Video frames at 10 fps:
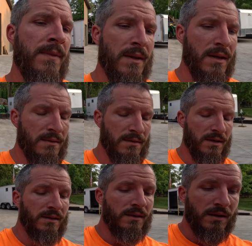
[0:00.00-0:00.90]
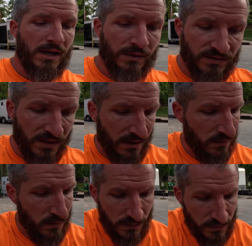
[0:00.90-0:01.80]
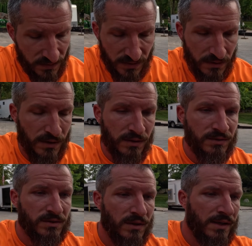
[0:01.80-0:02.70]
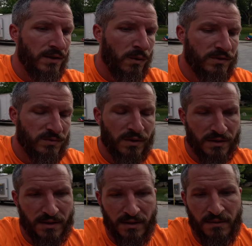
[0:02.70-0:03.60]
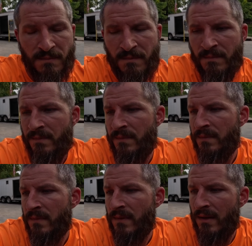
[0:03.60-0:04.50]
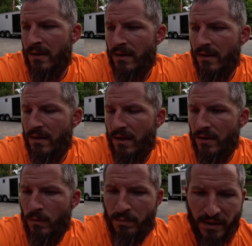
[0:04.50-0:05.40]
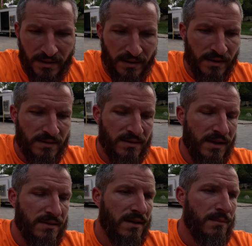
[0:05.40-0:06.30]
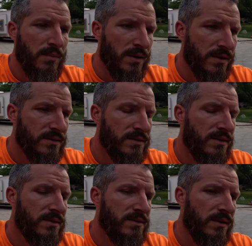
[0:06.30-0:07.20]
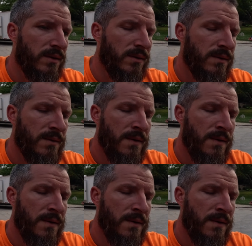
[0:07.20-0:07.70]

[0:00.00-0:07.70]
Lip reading: And the outside of the wood was 0, so I know it's working. I know baking it to that temp works, so